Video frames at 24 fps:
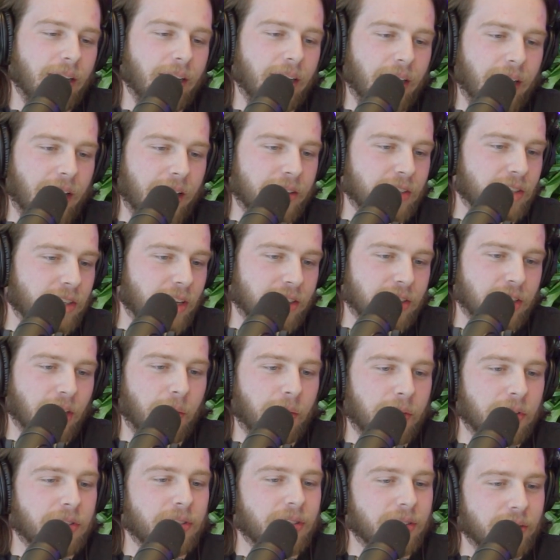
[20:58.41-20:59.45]
And so that's
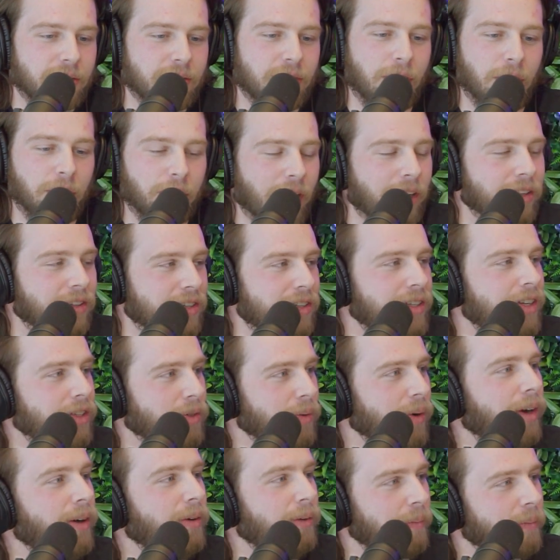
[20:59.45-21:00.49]
always, great to see as
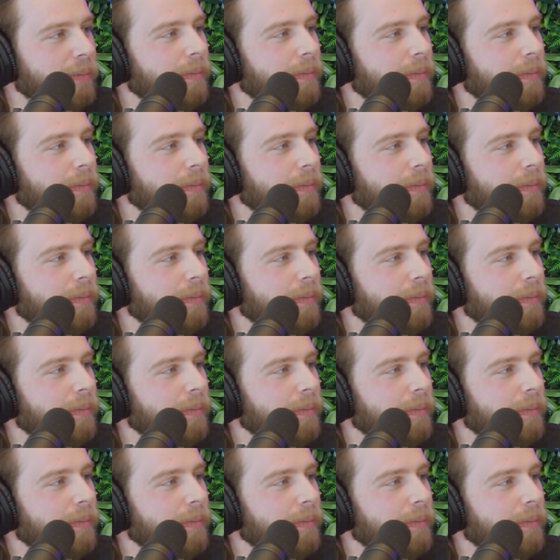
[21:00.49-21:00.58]
well.